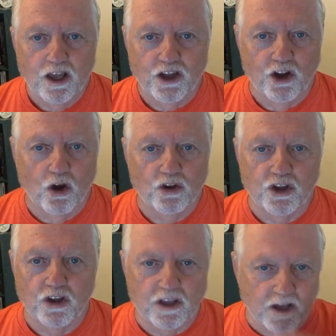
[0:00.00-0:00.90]
You know,
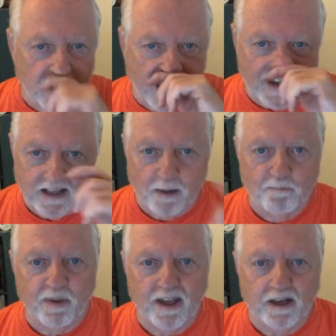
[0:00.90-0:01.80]
you can't
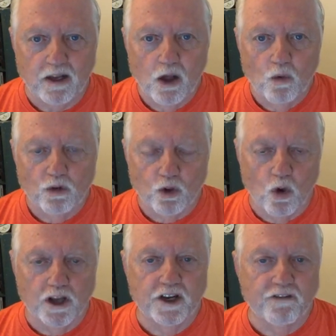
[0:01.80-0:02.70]
compete with
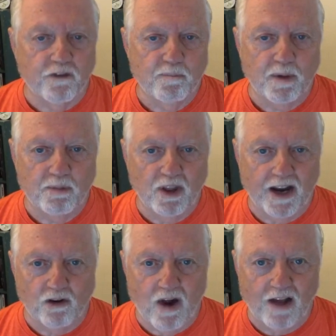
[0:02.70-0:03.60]
all the different people that
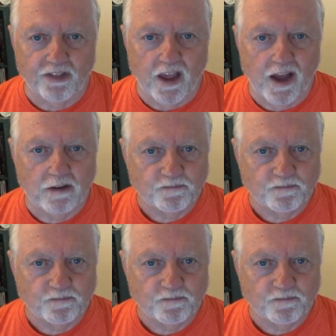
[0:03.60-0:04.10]
are out there.